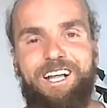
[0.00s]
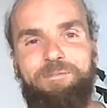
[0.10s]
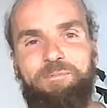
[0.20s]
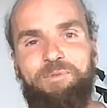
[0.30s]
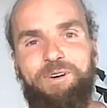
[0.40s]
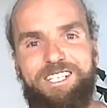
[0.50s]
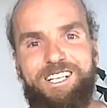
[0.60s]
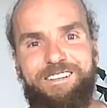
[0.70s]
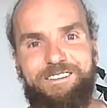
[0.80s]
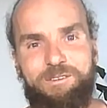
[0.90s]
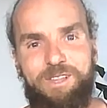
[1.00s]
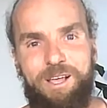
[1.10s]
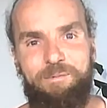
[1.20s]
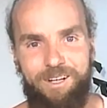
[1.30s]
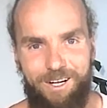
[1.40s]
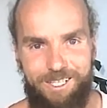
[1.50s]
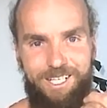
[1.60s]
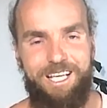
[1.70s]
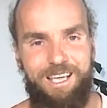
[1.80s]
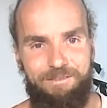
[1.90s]
present to them and constantly
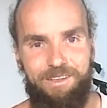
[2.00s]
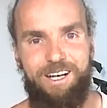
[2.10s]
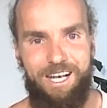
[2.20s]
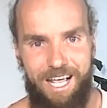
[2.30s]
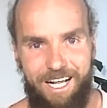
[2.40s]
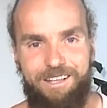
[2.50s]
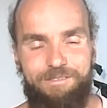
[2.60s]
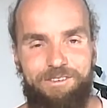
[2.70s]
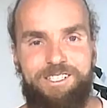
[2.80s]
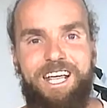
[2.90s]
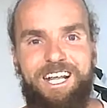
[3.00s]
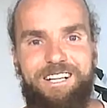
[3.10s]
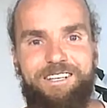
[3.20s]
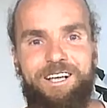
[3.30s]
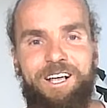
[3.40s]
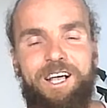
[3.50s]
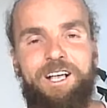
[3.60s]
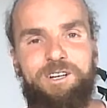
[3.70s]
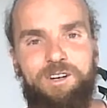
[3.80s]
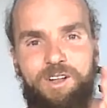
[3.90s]
giving a negative state.
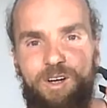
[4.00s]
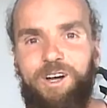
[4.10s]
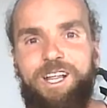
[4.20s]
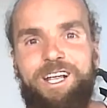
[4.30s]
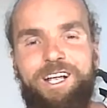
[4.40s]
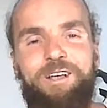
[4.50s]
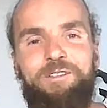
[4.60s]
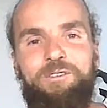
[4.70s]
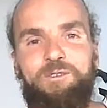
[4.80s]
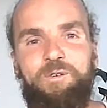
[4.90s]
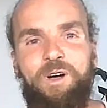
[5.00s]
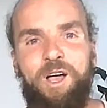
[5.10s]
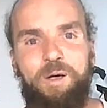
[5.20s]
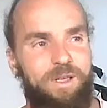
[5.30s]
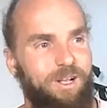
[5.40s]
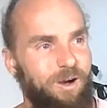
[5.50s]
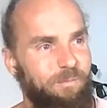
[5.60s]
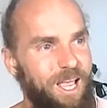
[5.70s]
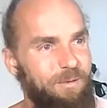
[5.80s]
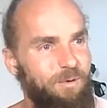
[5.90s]
So learning to become
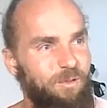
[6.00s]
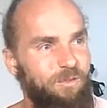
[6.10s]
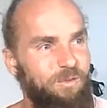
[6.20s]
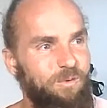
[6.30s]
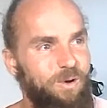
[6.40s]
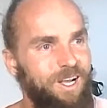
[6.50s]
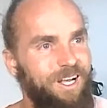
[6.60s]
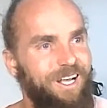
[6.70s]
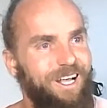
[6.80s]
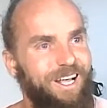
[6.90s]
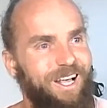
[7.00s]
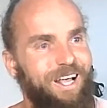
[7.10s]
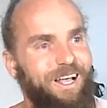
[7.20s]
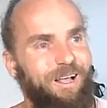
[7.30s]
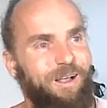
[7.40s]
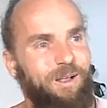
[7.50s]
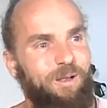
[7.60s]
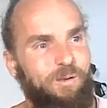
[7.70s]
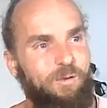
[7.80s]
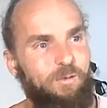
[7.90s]
able to uh,
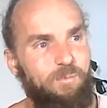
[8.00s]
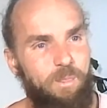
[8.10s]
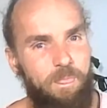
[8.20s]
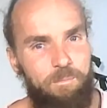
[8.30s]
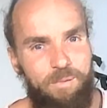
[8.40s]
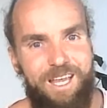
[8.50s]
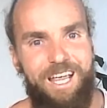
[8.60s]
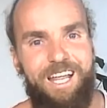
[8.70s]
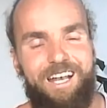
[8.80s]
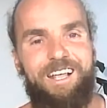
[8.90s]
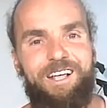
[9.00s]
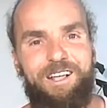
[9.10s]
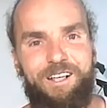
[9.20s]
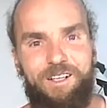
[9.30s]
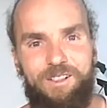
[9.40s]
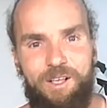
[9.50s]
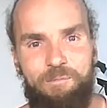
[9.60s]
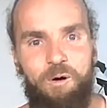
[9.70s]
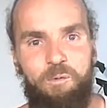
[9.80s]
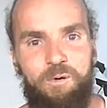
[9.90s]
be in the
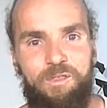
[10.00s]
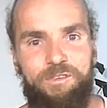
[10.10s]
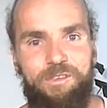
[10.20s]
moment